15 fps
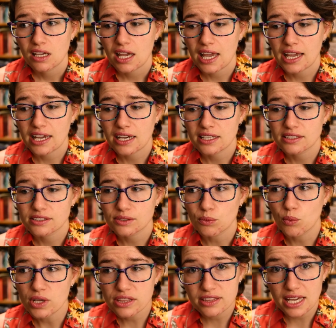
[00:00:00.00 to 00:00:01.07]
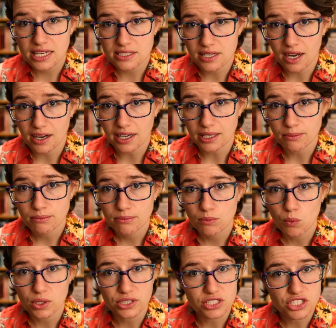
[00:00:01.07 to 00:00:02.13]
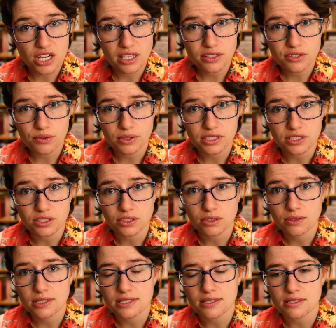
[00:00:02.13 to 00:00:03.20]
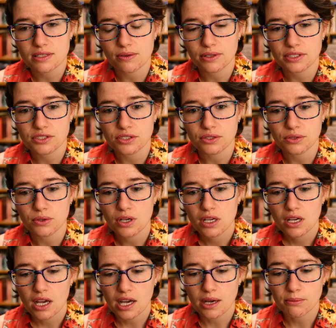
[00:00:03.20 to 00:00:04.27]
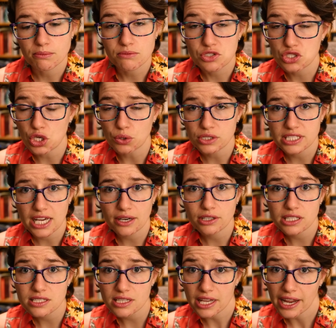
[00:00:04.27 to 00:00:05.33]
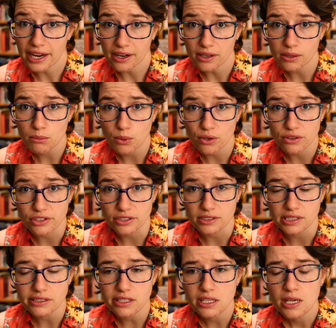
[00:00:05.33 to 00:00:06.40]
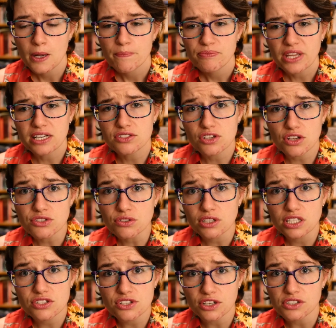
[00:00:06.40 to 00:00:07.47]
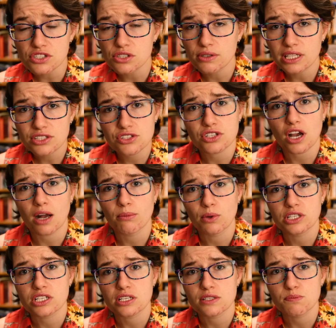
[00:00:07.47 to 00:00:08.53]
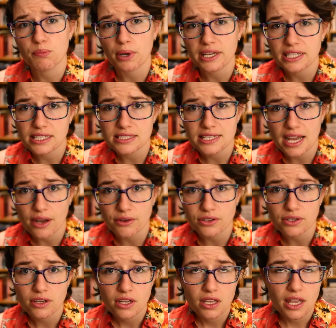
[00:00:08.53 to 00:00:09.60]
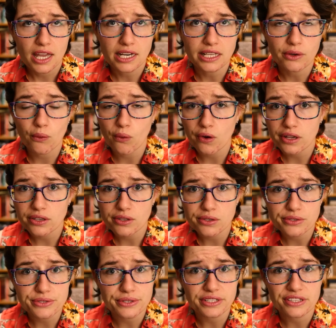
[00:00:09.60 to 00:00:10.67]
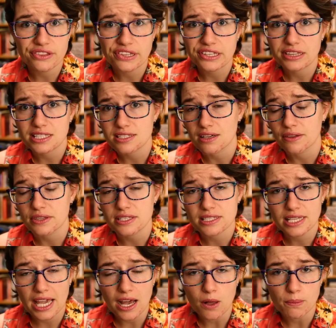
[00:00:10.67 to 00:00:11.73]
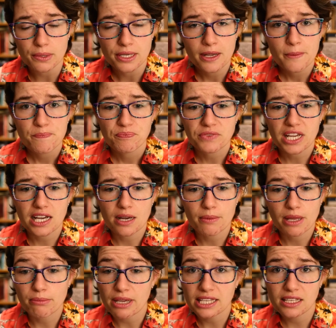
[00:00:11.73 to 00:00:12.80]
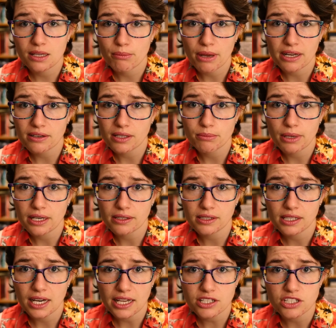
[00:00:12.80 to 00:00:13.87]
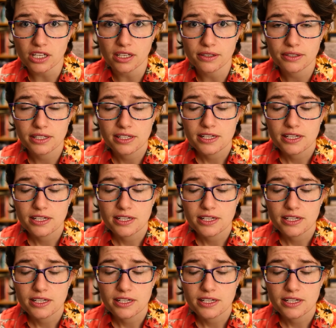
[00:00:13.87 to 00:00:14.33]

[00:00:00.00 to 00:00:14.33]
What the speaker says: And with that time, what the gel is going to do is it's going to soak down into the hair more thoroughly, and it's also going to start to do its job, which is breaking down any oils or anything that's on the scalp and making a better and better connection.